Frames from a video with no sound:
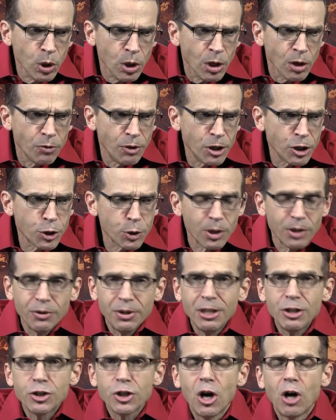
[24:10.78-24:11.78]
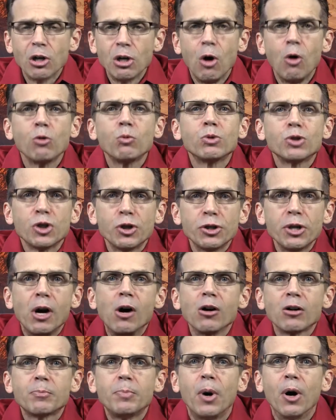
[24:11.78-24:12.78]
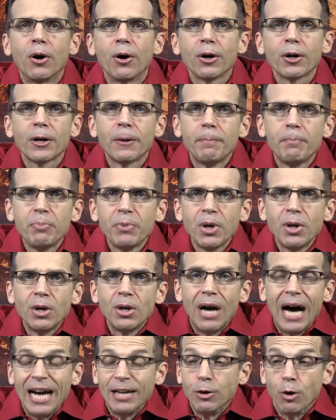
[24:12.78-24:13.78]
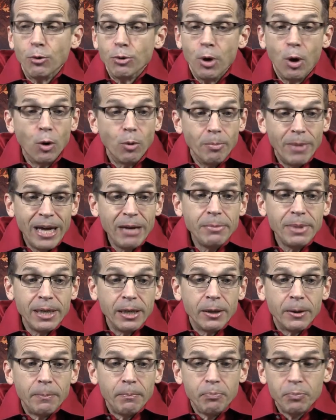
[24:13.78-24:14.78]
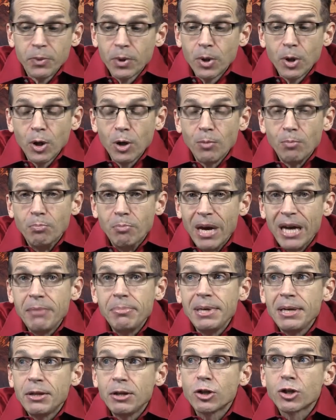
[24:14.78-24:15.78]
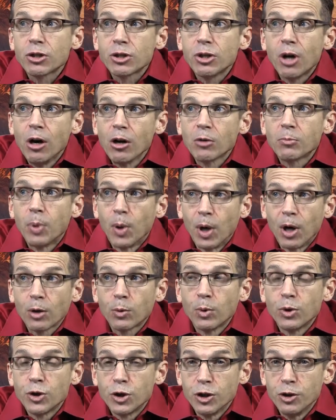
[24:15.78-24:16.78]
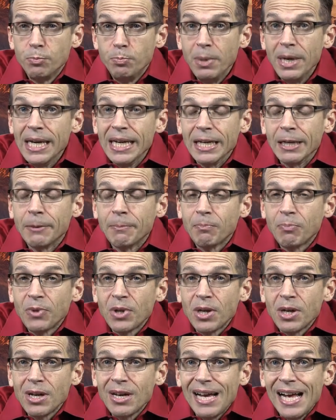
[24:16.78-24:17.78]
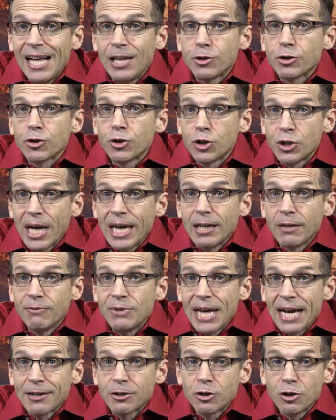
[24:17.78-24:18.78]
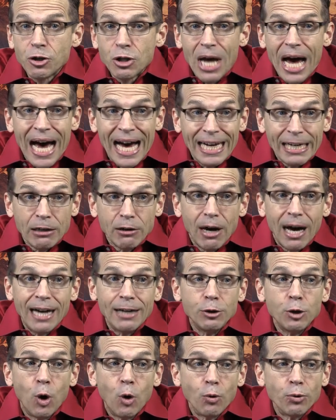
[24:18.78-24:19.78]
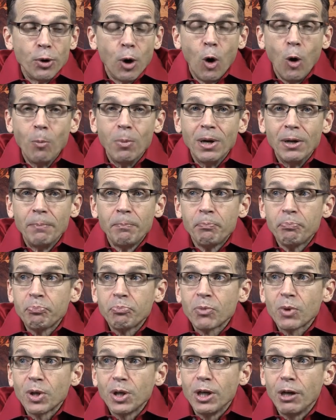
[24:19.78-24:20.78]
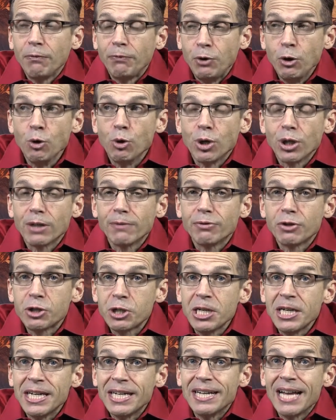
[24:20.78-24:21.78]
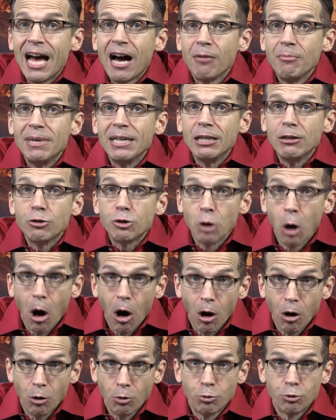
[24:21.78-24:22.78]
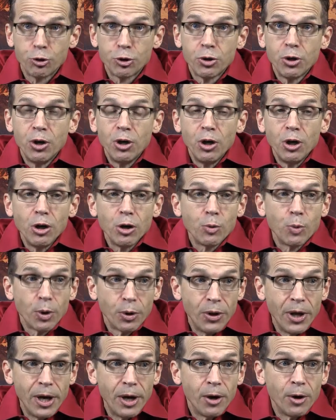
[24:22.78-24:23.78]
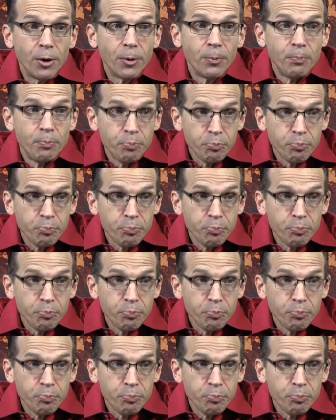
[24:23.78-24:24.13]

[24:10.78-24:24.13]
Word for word: this this alone was a dog park. I don't know, maybe maybe this dog park was as big as the state of Texas. I, I don't know, but if you could have seen how many dogs were there,